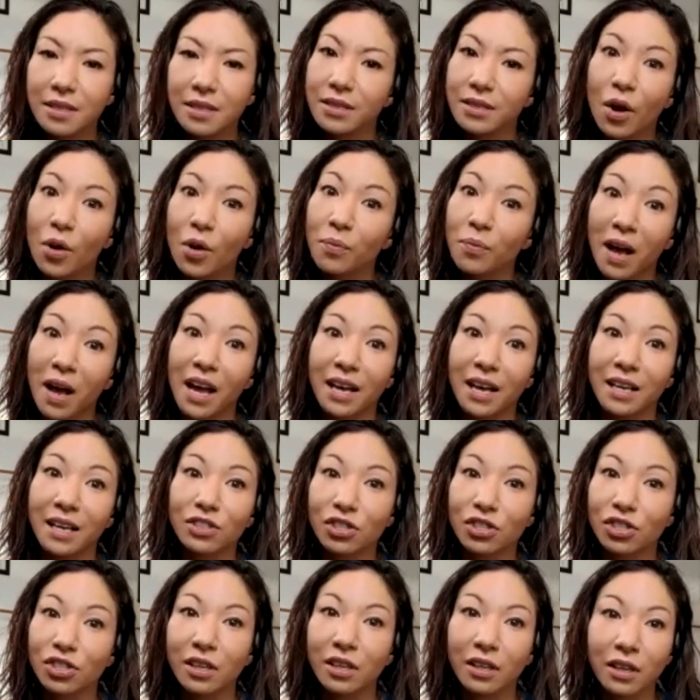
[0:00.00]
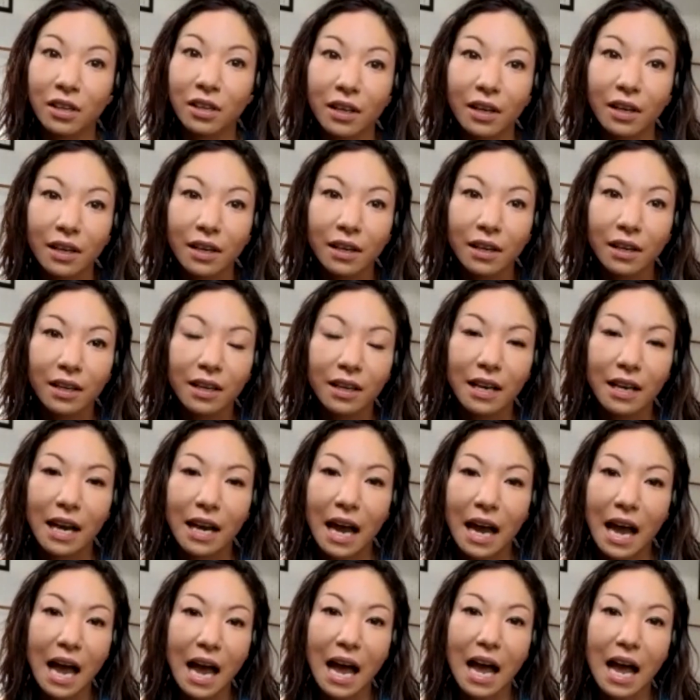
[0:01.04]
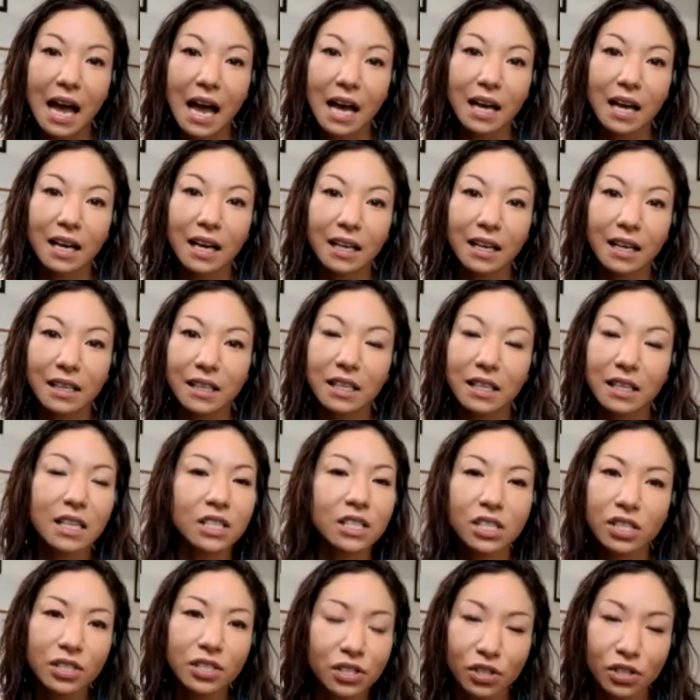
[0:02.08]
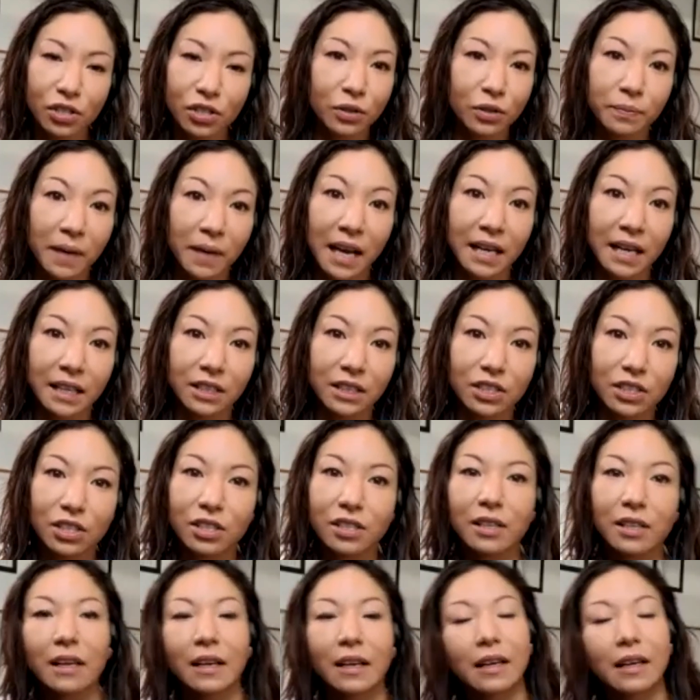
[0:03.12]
so much. It's just too much. It's just too much.